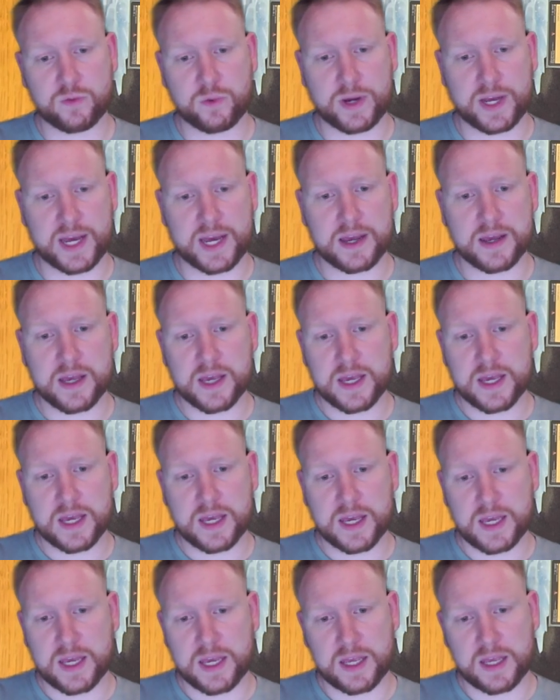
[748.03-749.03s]
where
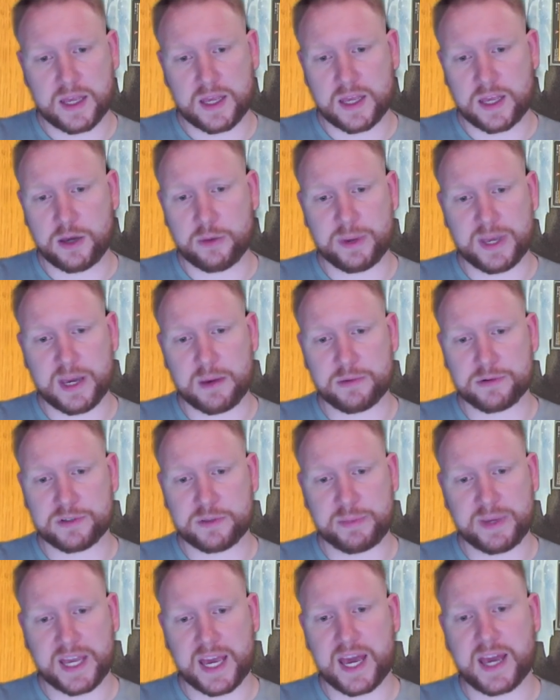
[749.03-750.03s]
he'll be able to
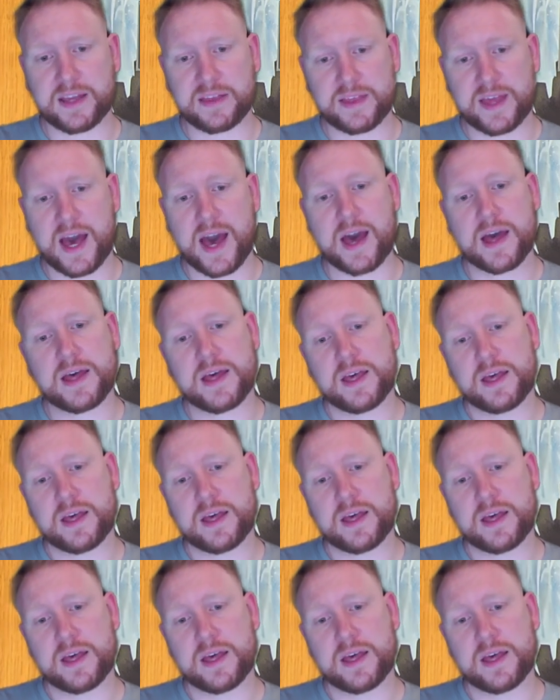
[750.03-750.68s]
be getting that